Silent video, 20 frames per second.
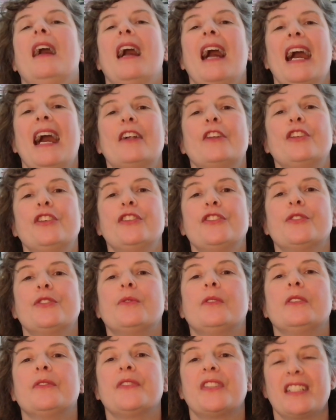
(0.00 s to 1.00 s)
How do you do
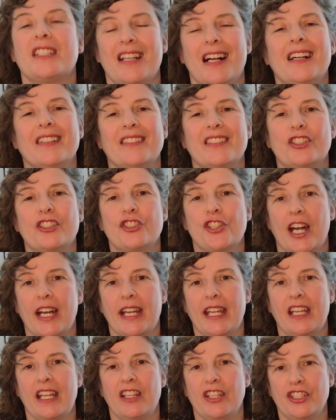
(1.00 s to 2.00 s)
all of the task
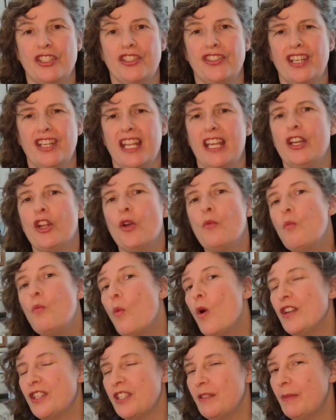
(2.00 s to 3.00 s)
tracking that you need, and
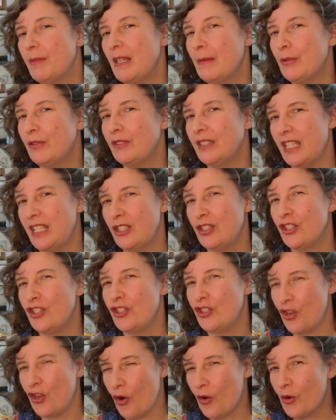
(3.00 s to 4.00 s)
what do people need to
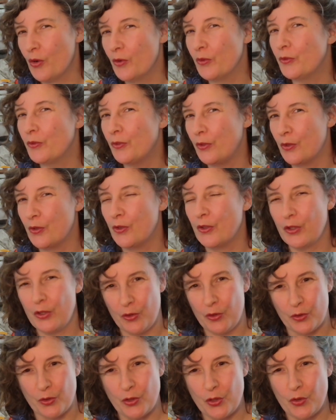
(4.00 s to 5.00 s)
know for
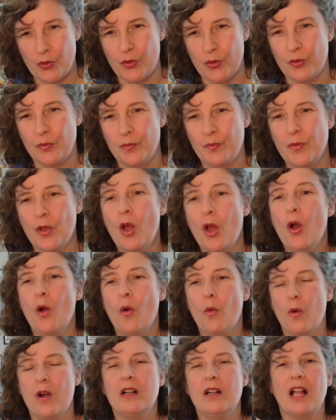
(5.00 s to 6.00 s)
your tool?
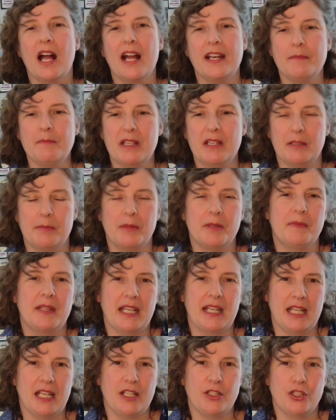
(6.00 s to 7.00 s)
Well, at a minimum,
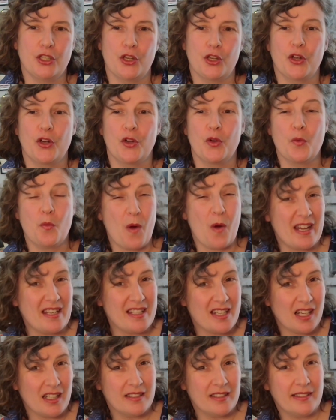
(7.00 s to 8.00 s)
they need to know when
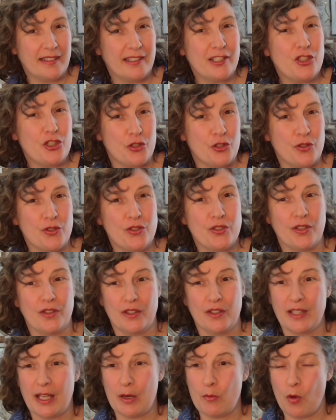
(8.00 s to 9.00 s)
tasks are due so
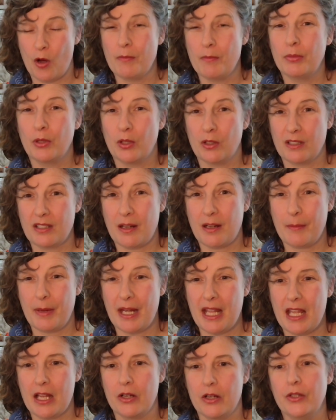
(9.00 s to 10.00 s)
that they won't block
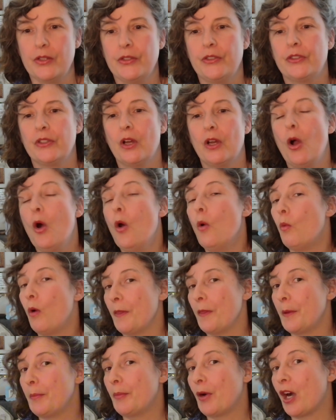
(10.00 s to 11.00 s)
somebody else,
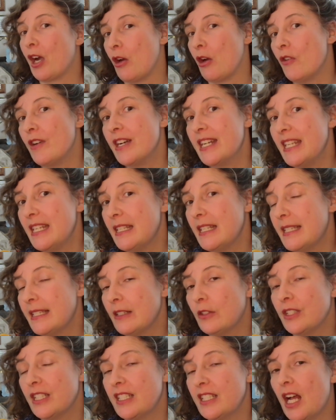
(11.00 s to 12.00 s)
what the priority is
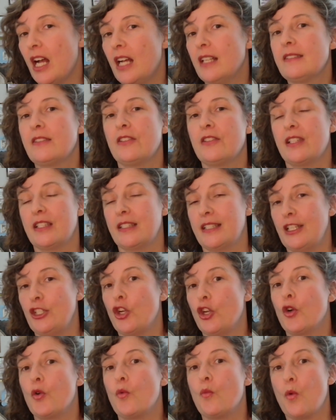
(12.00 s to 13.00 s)
on a task so that they
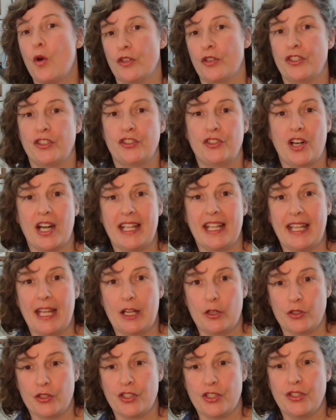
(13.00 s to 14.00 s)
know what to try to
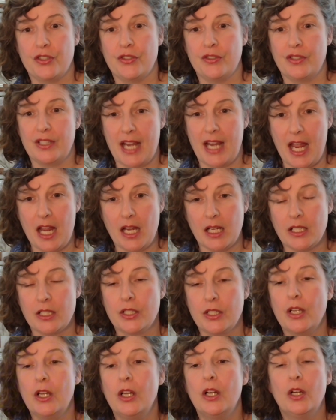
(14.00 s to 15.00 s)
get onto
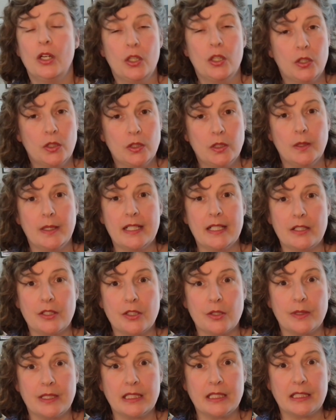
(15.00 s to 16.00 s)
next, who is
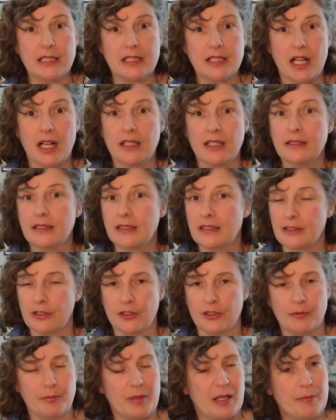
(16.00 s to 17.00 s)
doing the task so
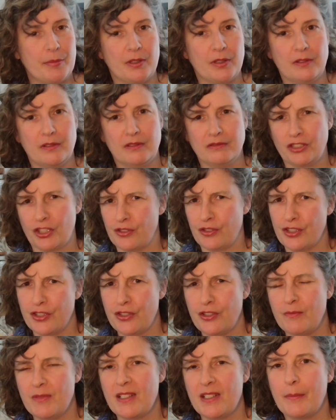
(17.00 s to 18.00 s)
that people don't
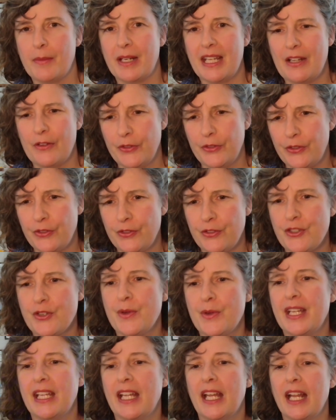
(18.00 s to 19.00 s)
assume somebody else is
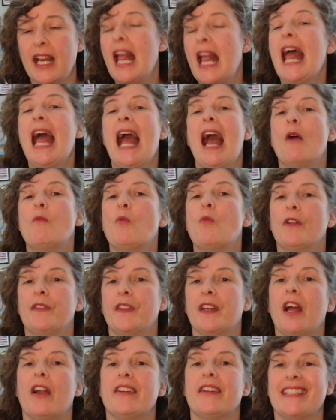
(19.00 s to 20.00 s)
doing it, and what the
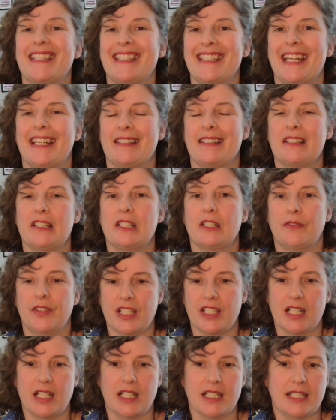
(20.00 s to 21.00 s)
current status of a
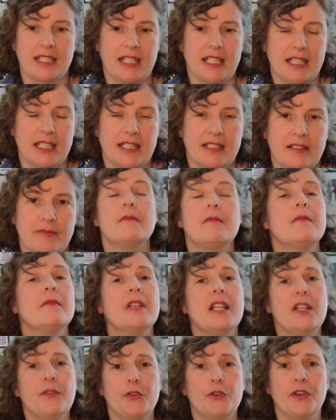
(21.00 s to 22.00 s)
task is.
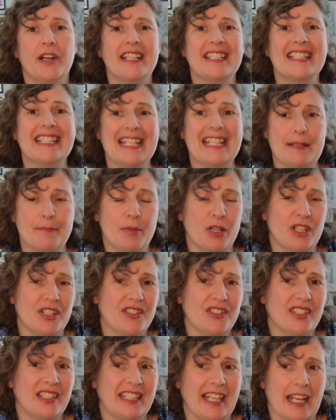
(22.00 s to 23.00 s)
If you're at an
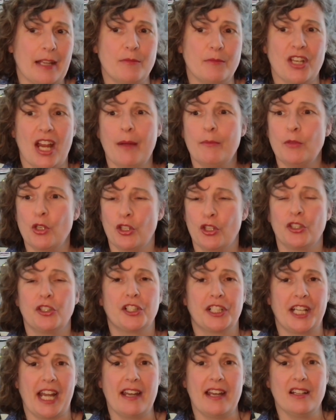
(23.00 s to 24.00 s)
in-person game jam, you can
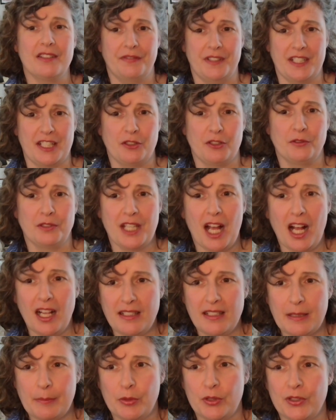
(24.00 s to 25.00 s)
create a physical
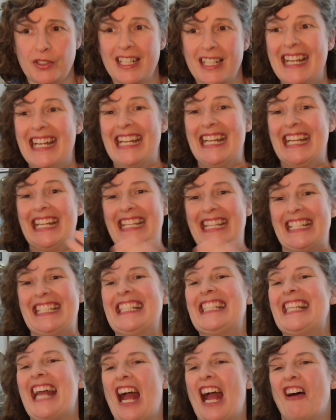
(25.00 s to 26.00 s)
task board. This
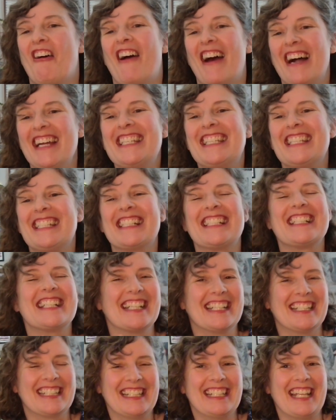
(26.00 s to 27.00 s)
is how I did it
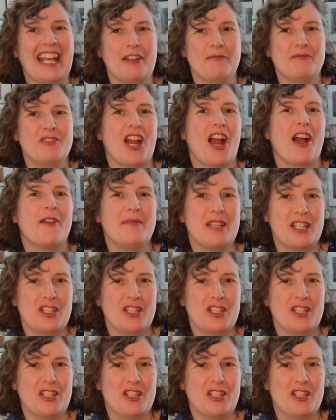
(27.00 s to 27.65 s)
at a game jam in